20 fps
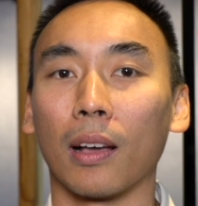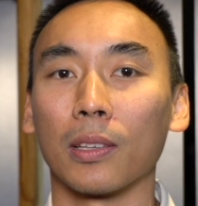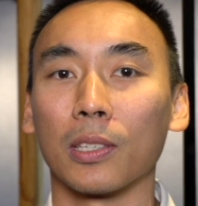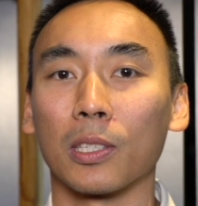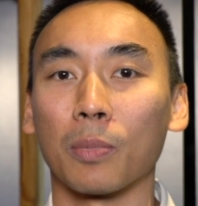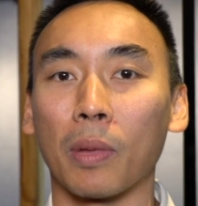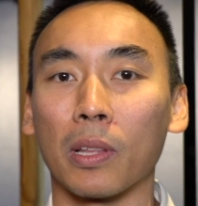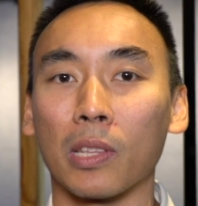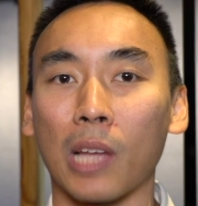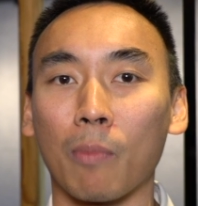
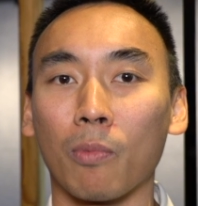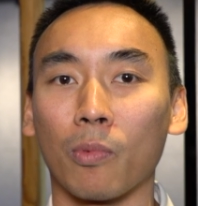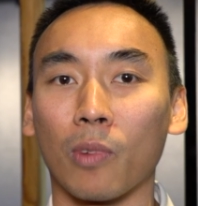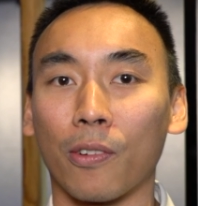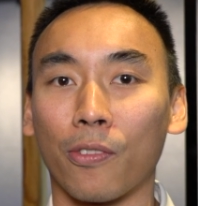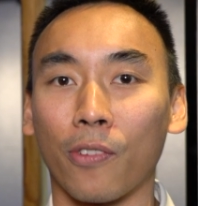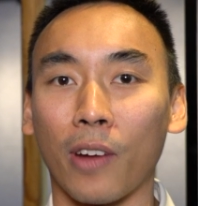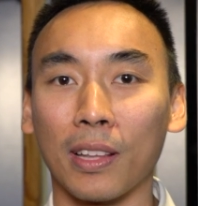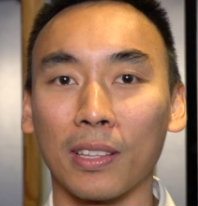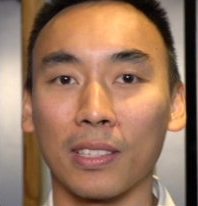spend time with my
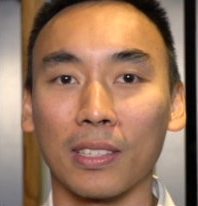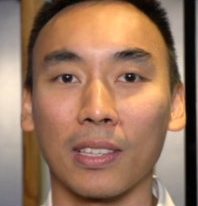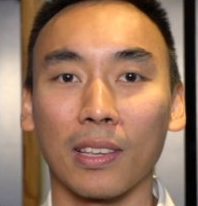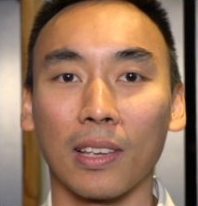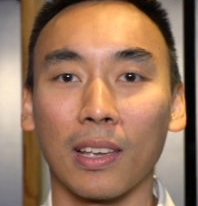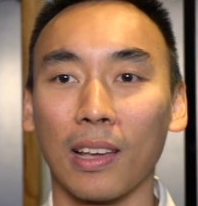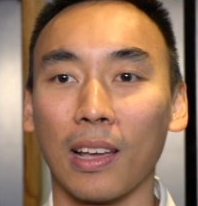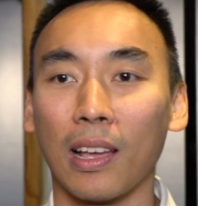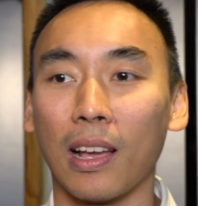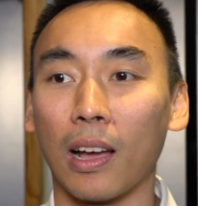friends.
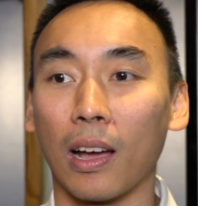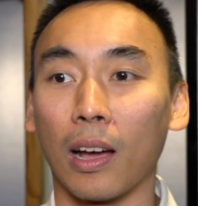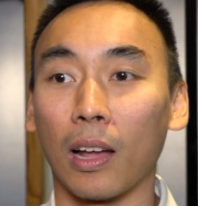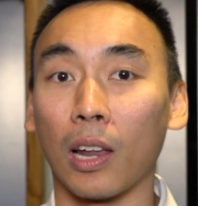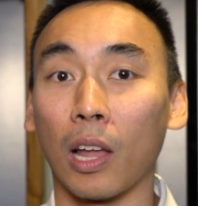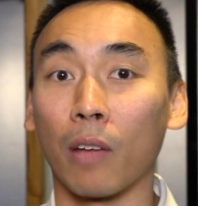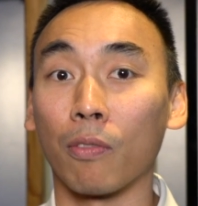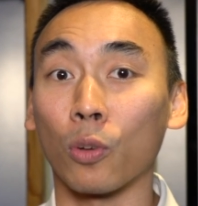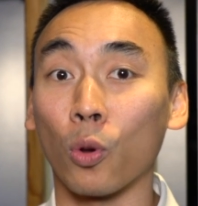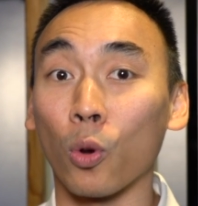I
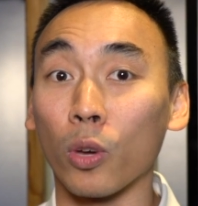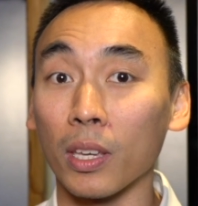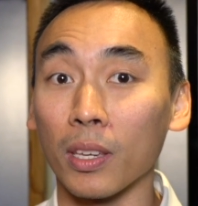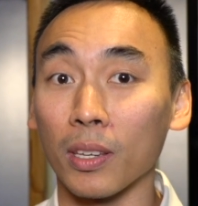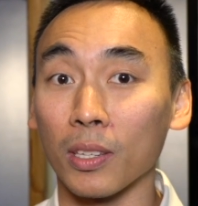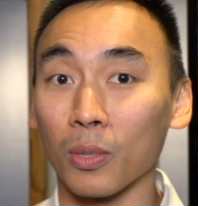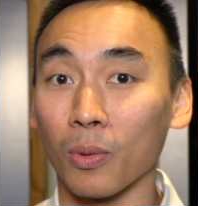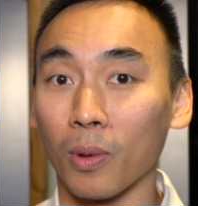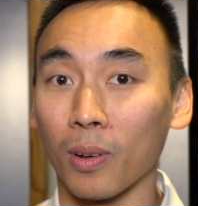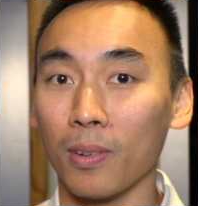love
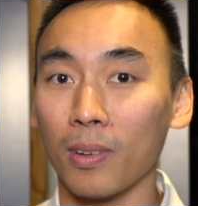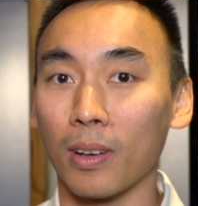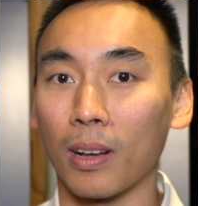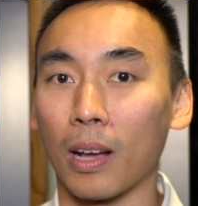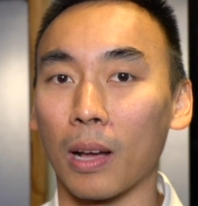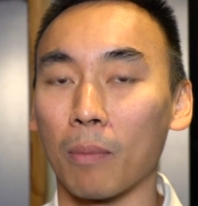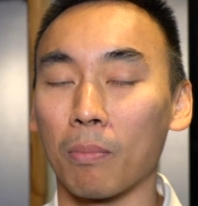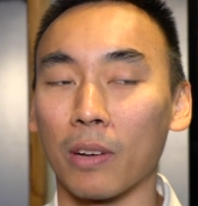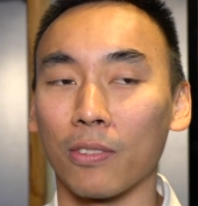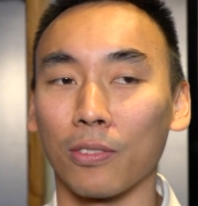cooking as well.
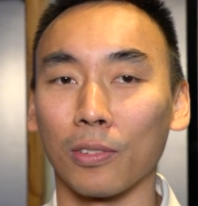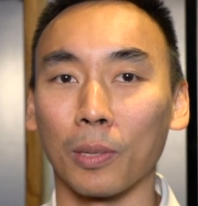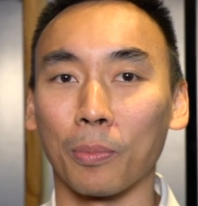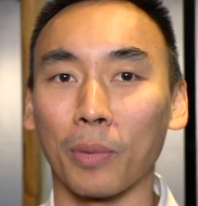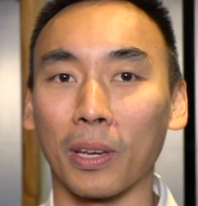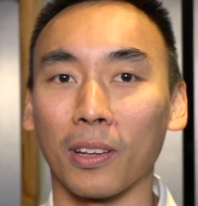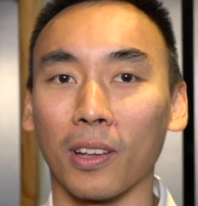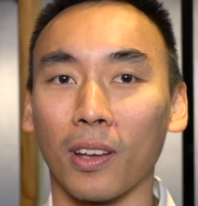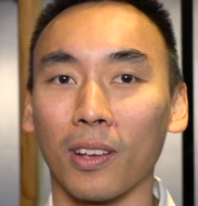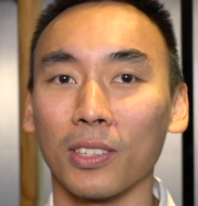I'm a
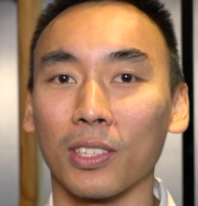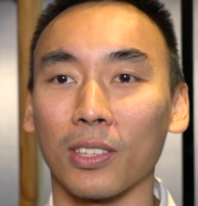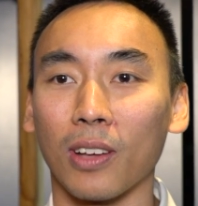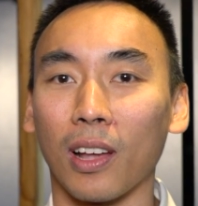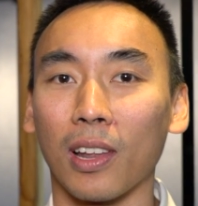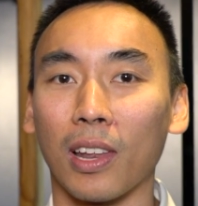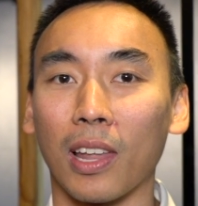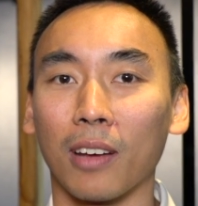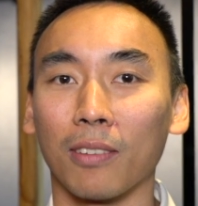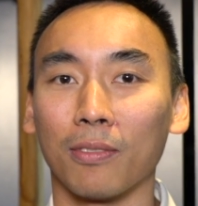Filipino, so
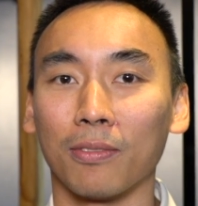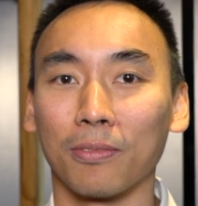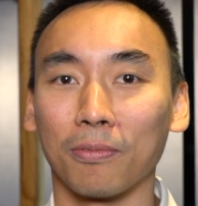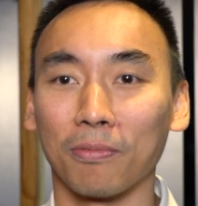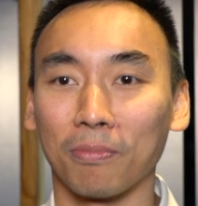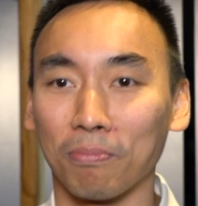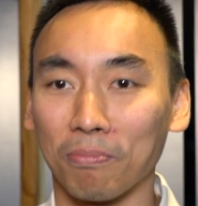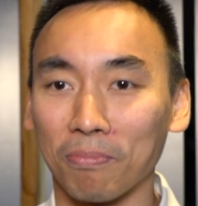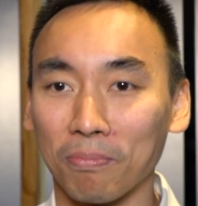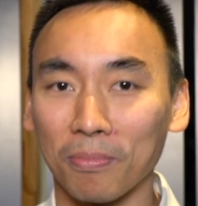I love
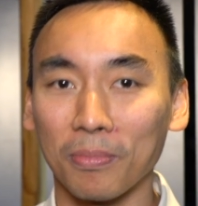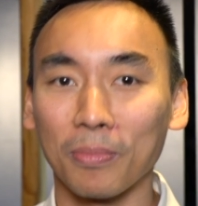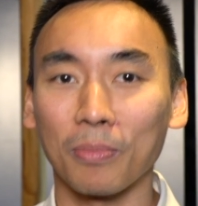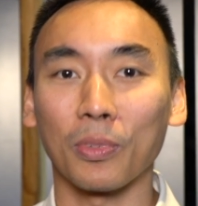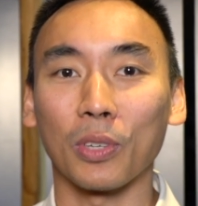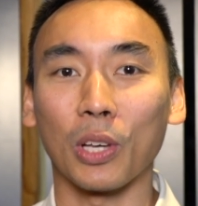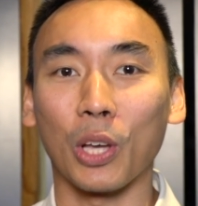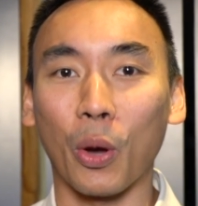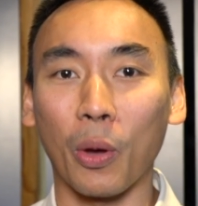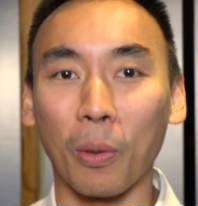
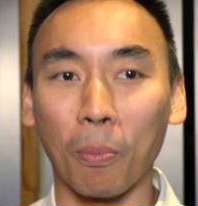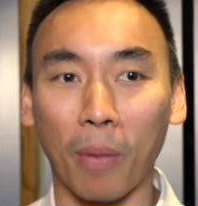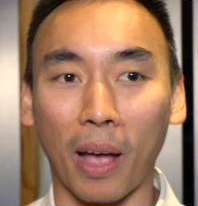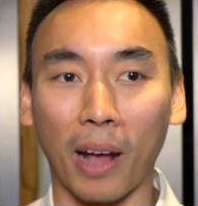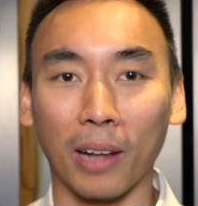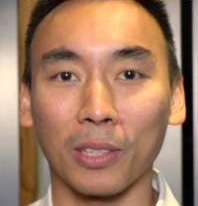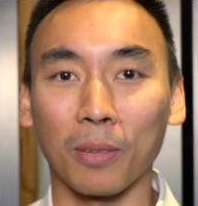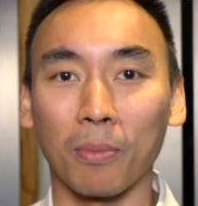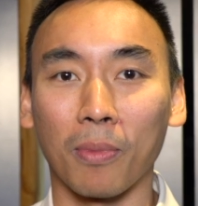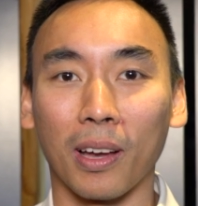going
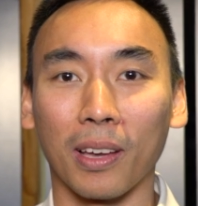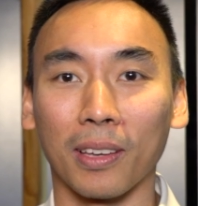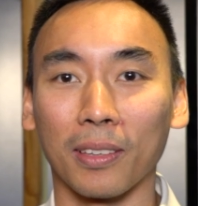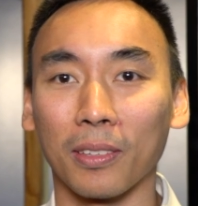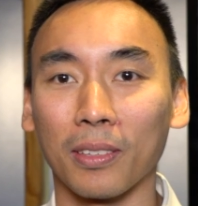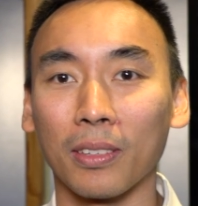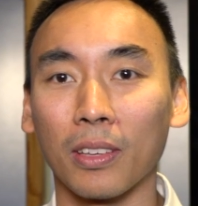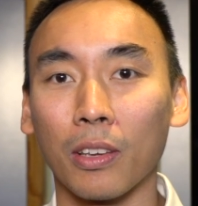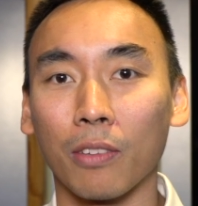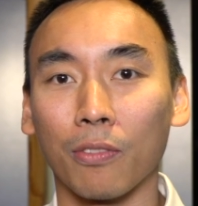back to my
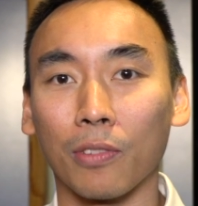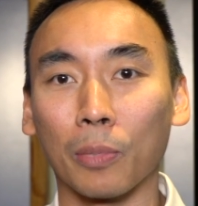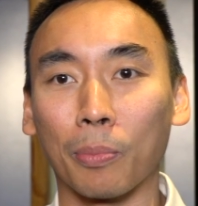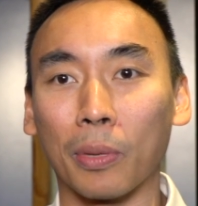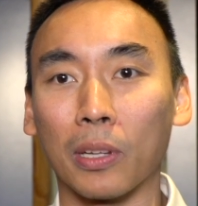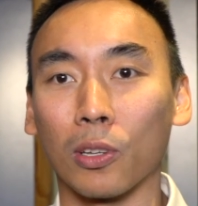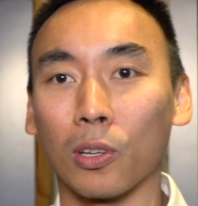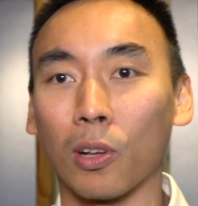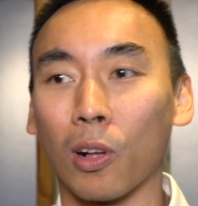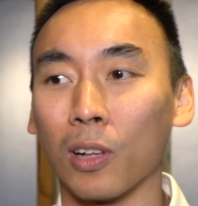
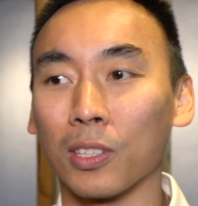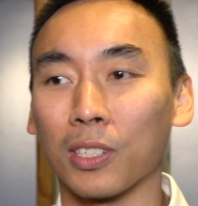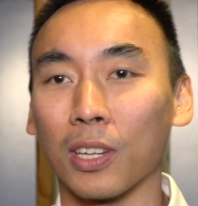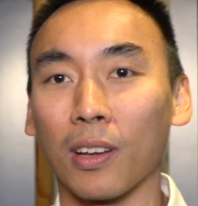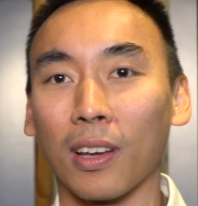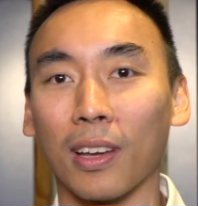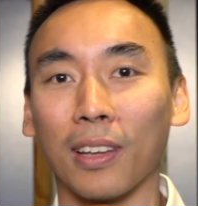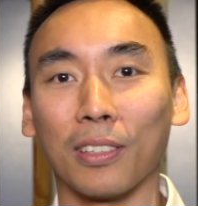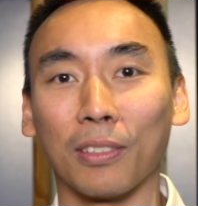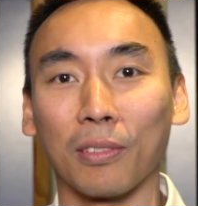Filipino culture
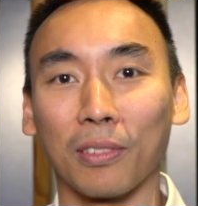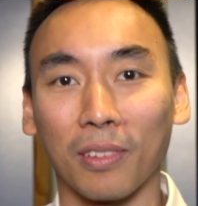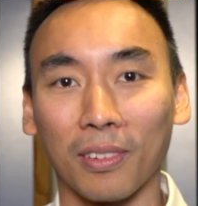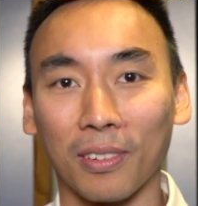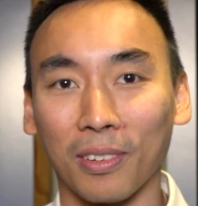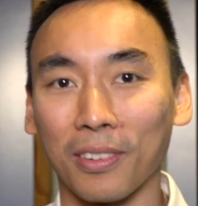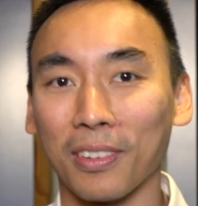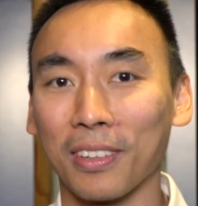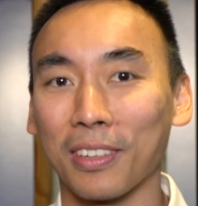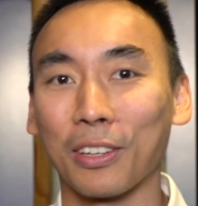and
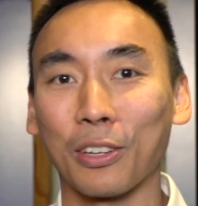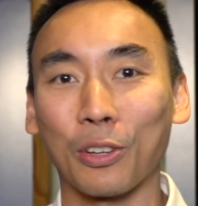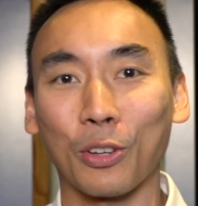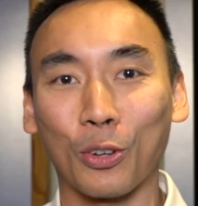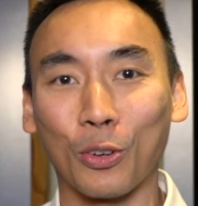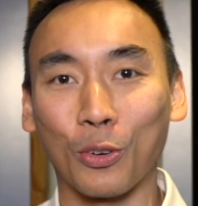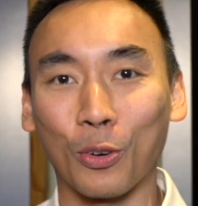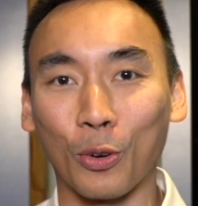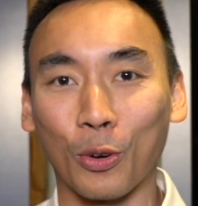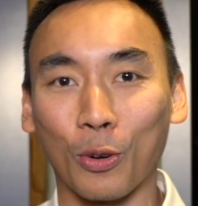
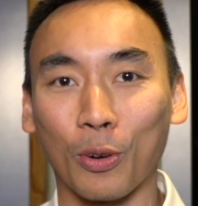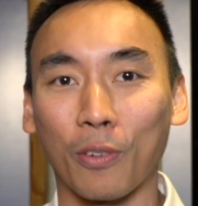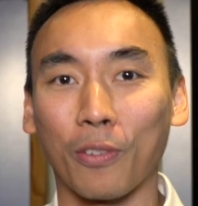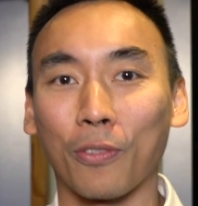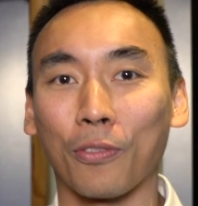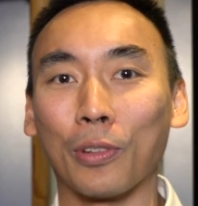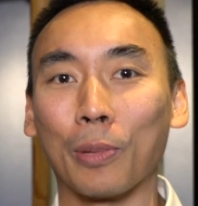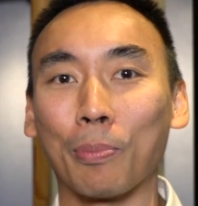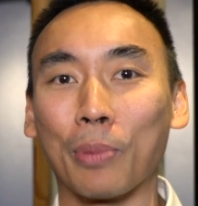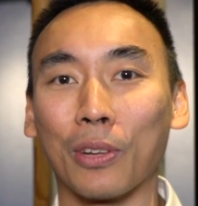cook
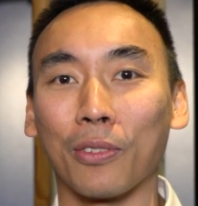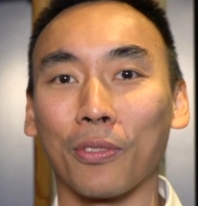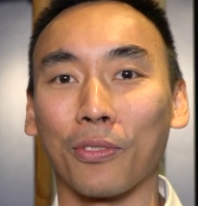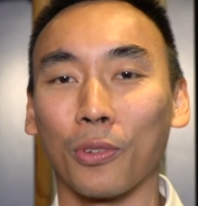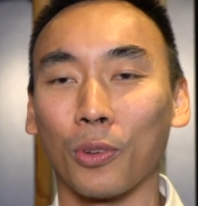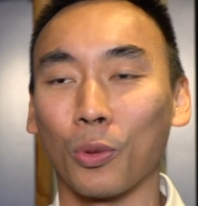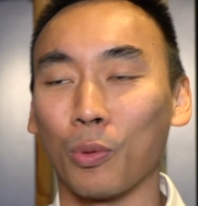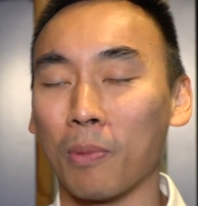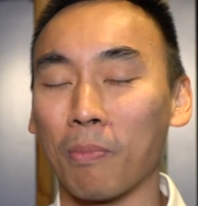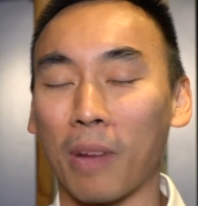Filipino
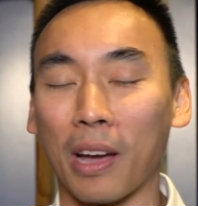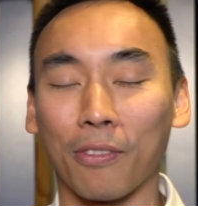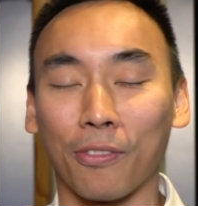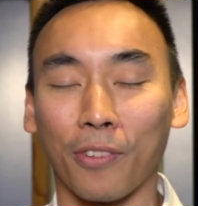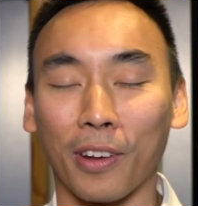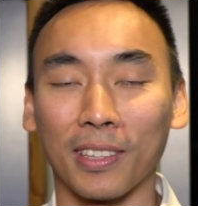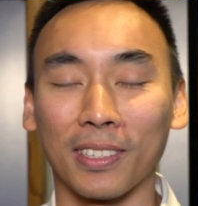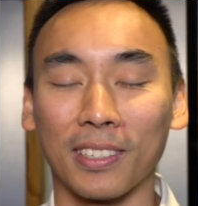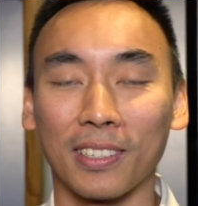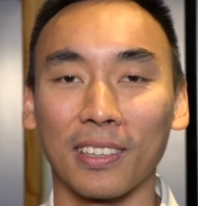food with my
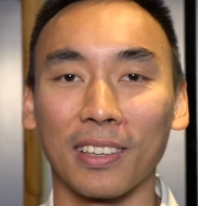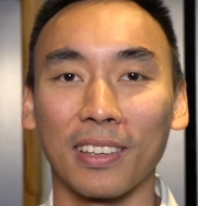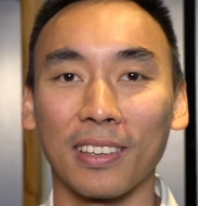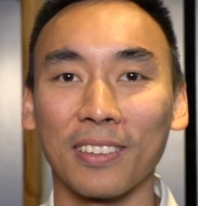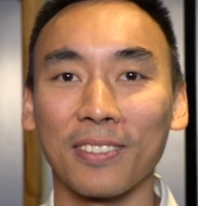friends.